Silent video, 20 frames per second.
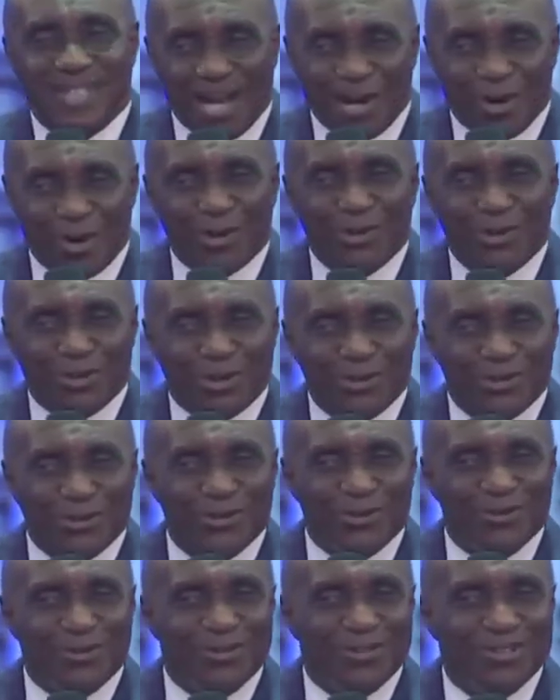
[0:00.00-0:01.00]
Can God
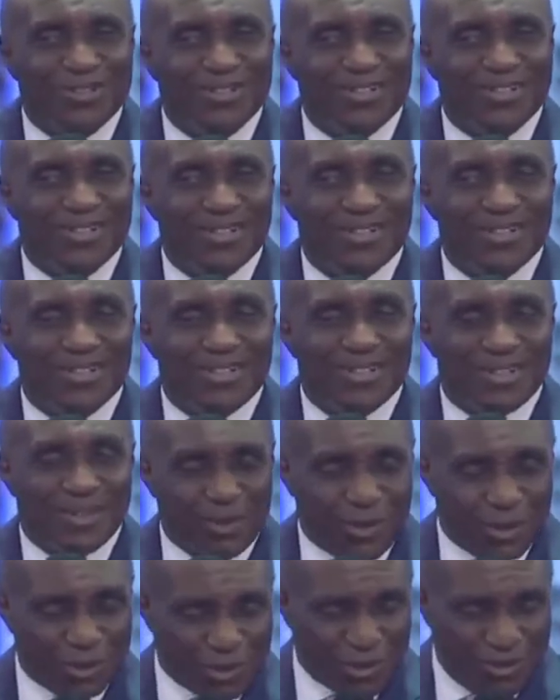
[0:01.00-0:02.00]
trust you?
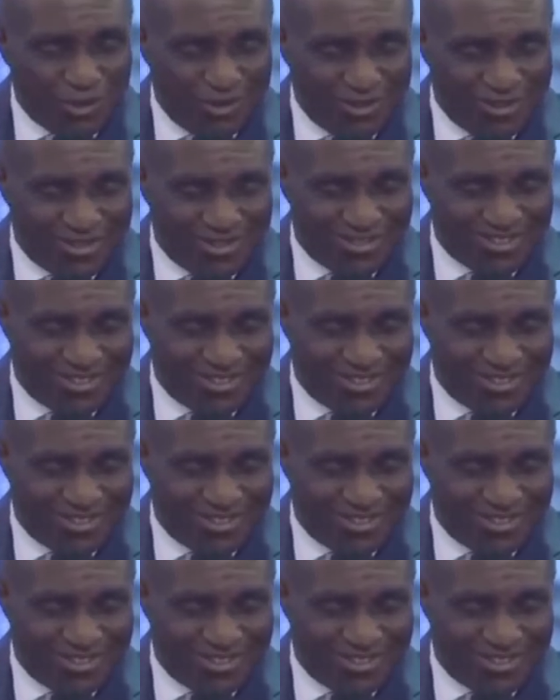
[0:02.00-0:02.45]
You're sure?